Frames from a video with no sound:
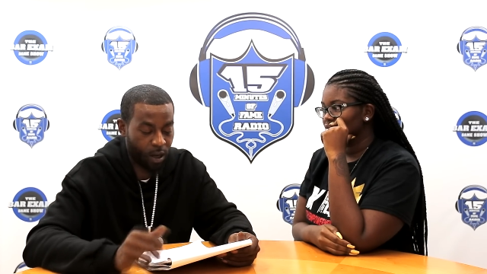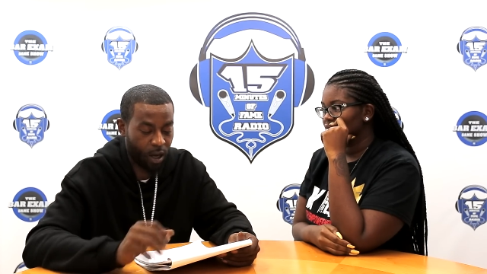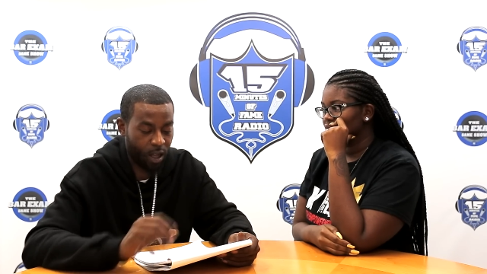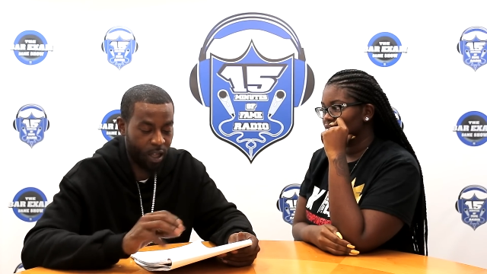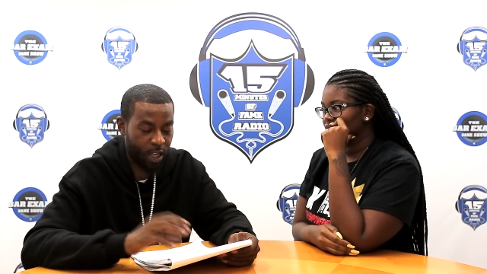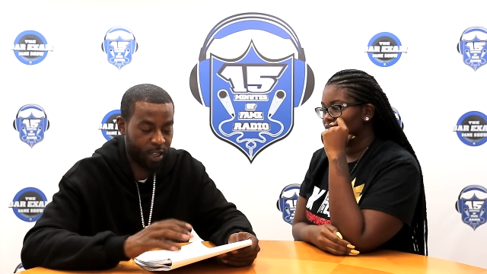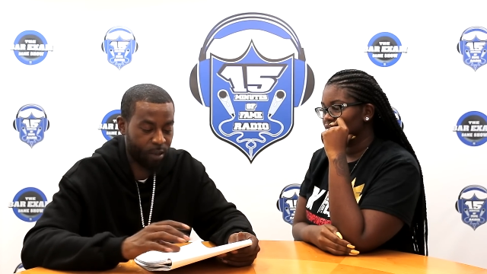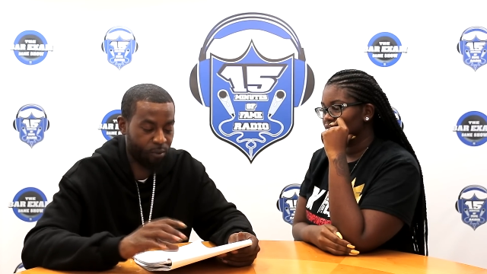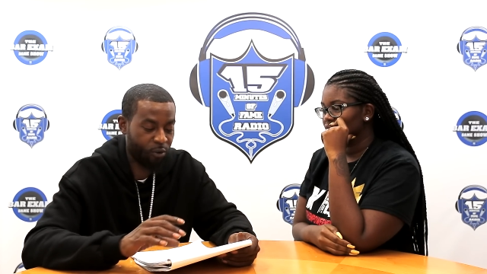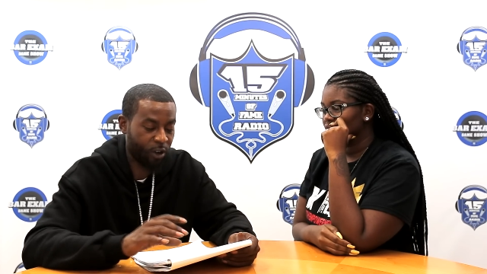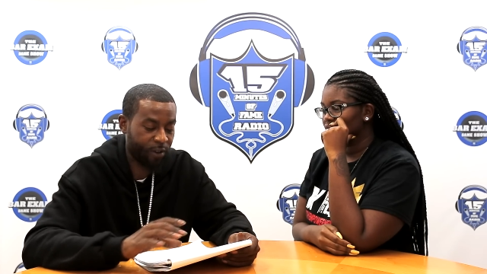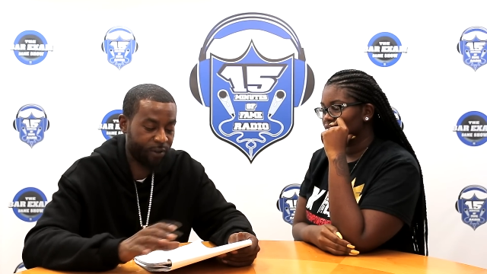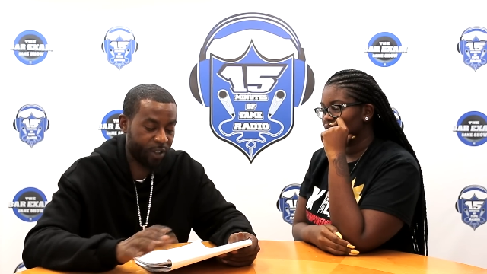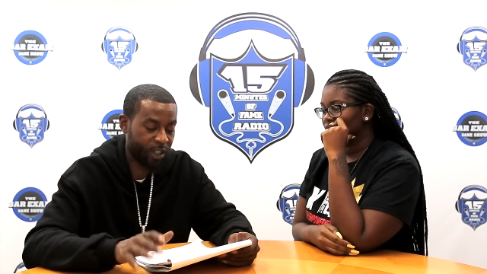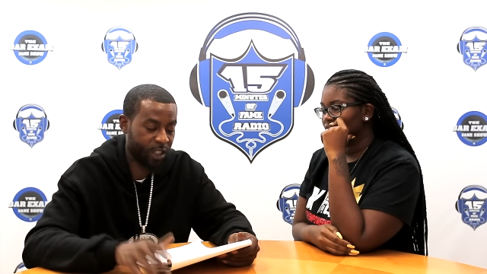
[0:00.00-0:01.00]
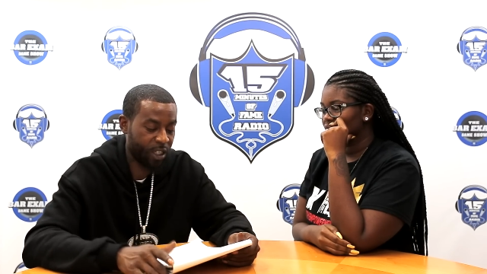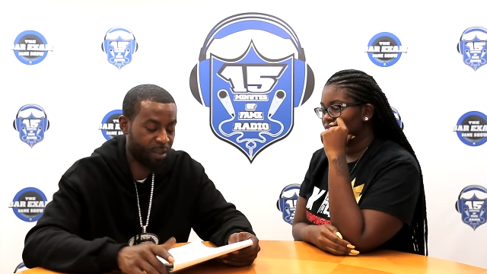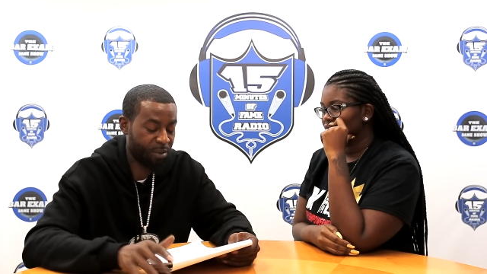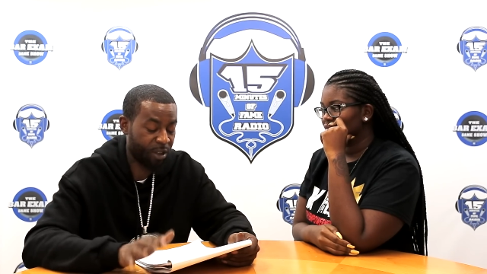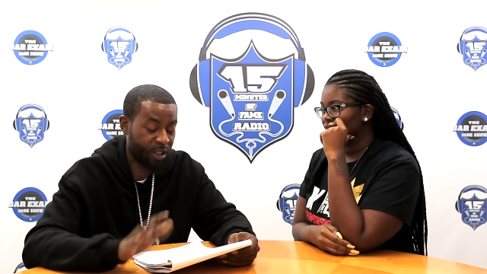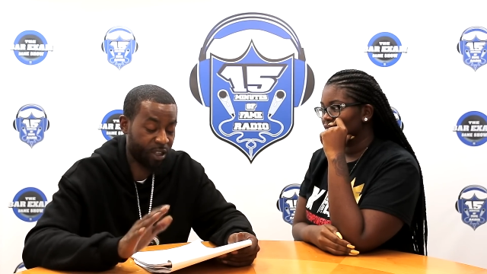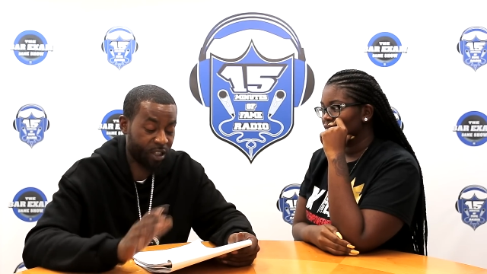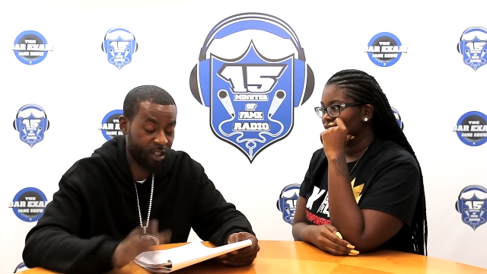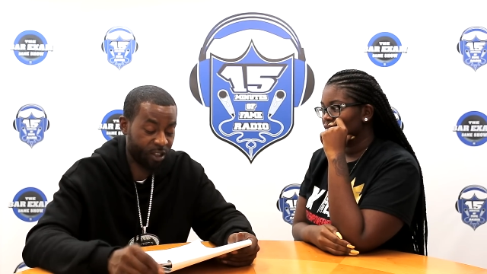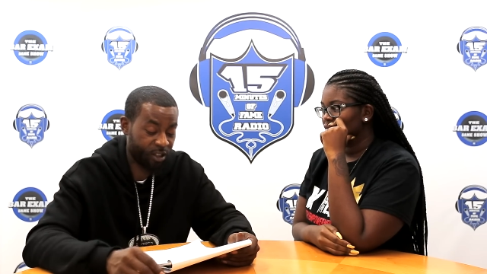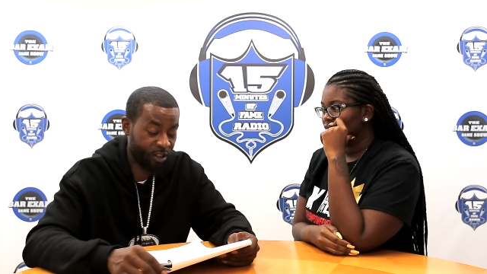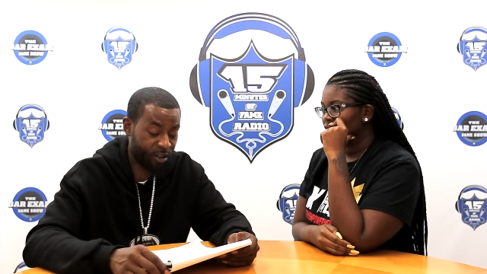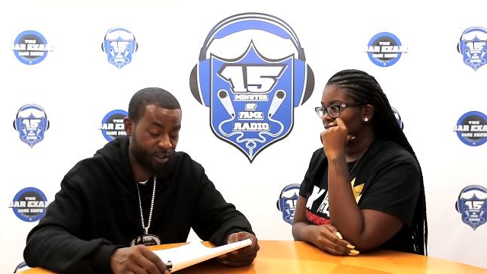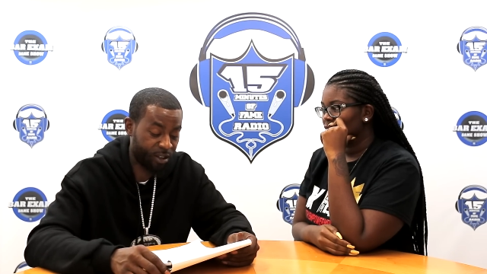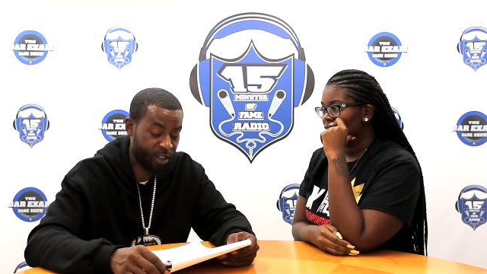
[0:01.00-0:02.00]
Speaker 1: I like the breakfast scheme. I think that
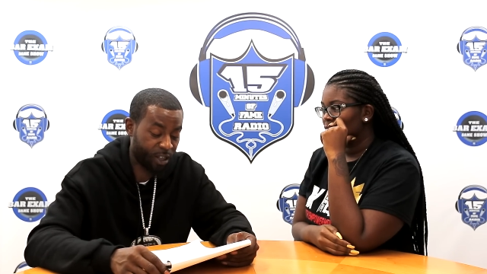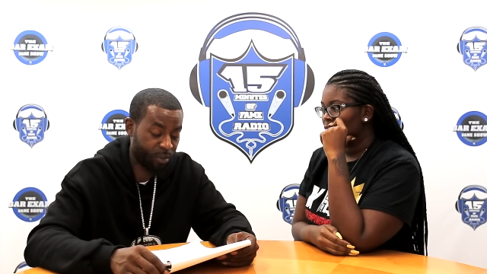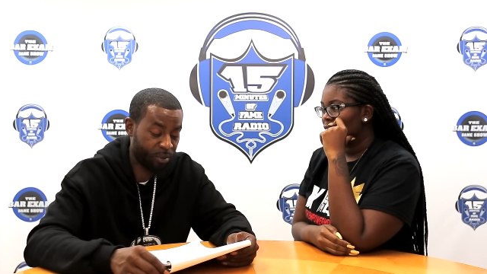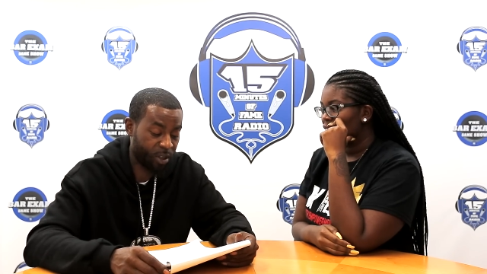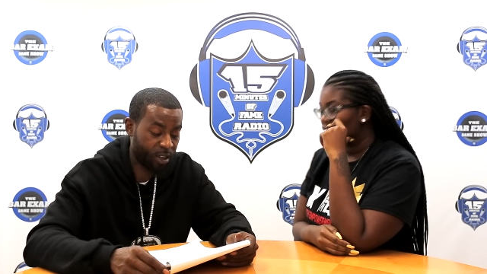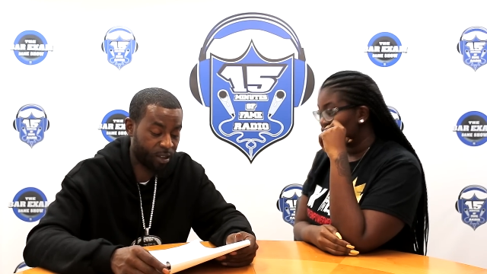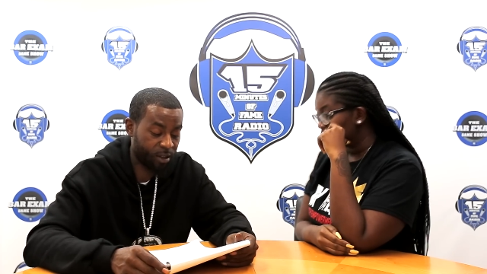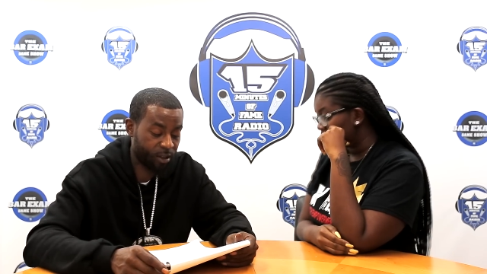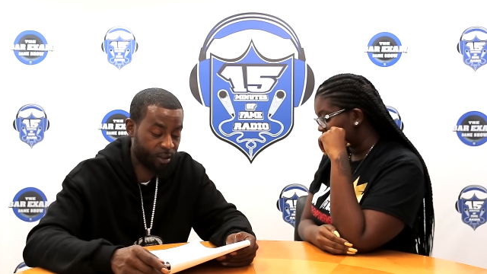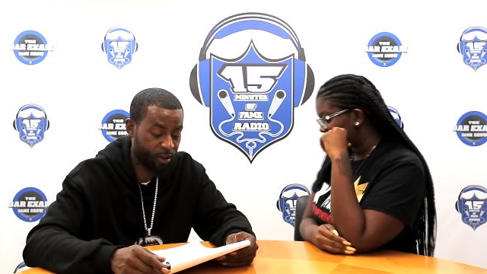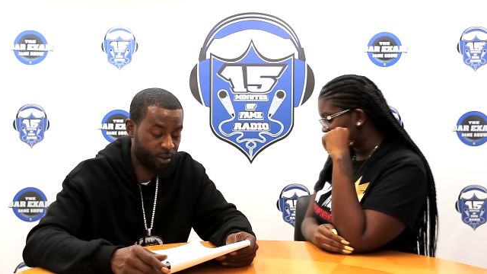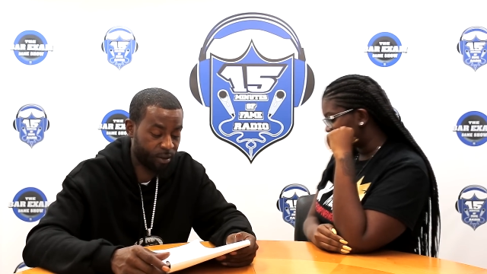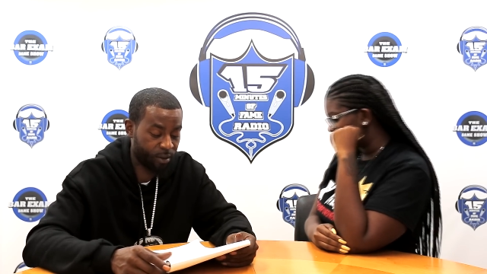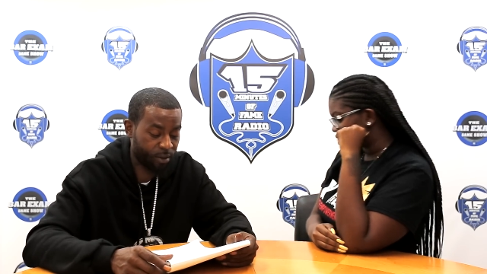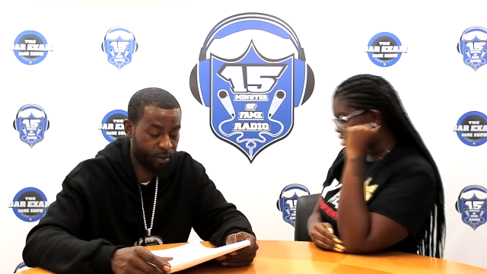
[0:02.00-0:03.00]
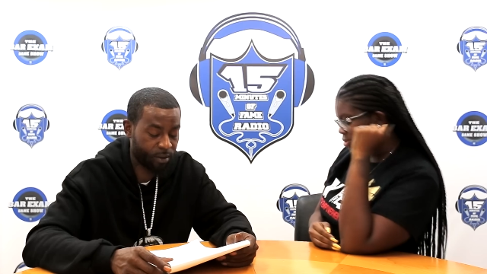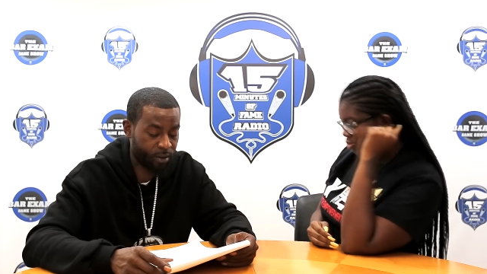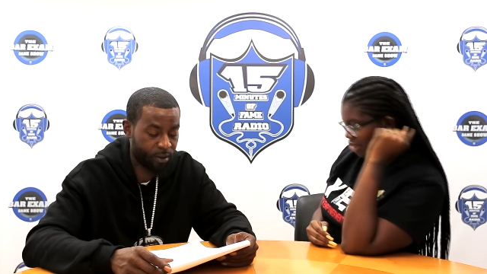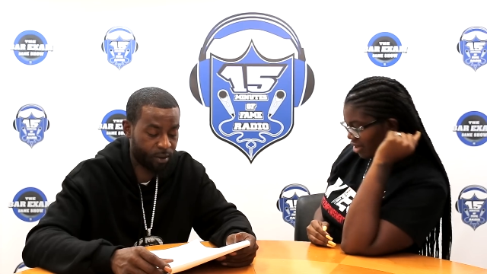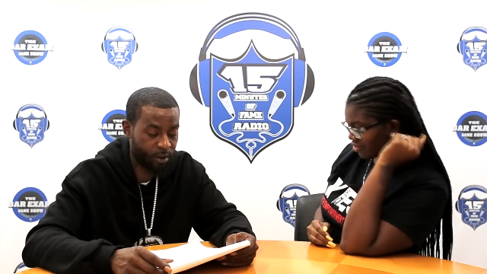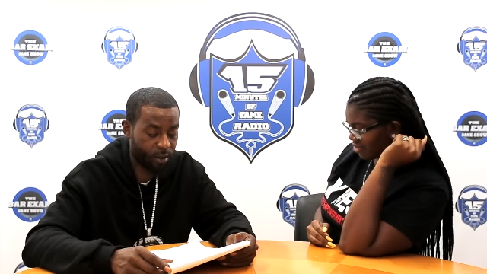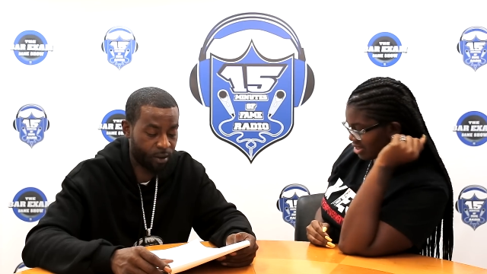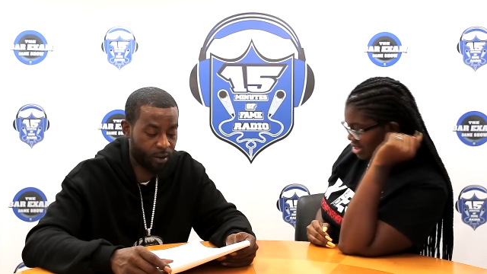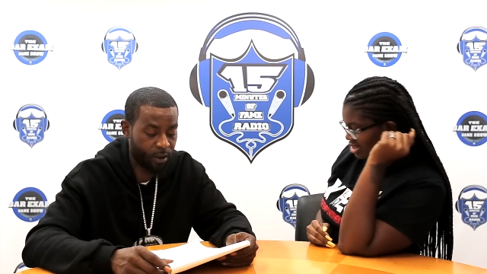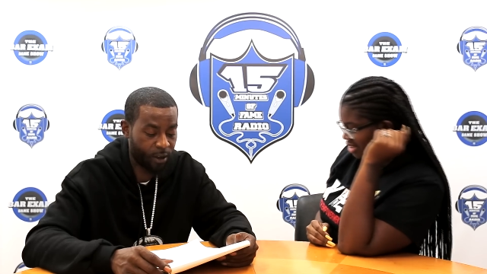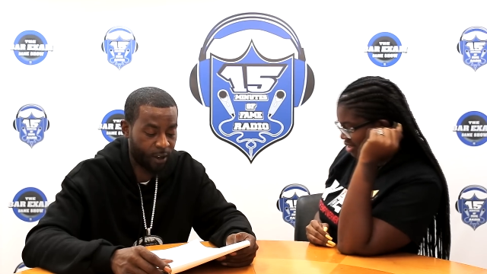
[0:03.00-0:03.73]
shit is top
Speaker 2: notch. Everybody likes the breakfast